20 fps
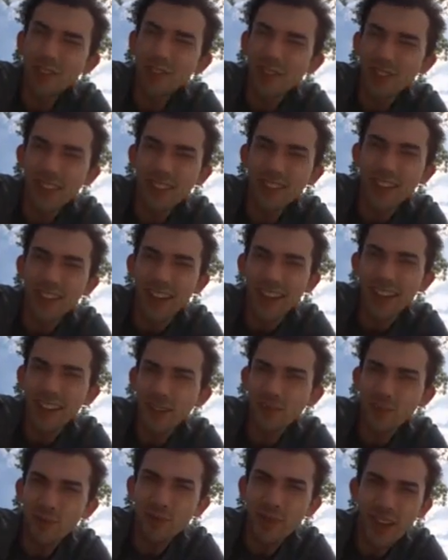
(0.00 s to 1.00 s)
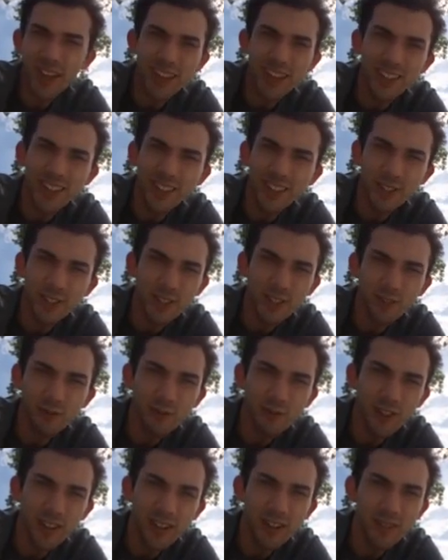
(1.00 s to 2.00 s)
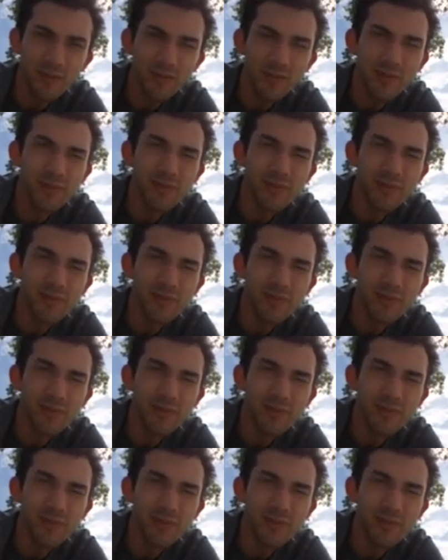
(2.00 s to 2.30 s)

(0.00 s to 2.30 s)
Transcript: never done that, and I'm from Canada. I should have.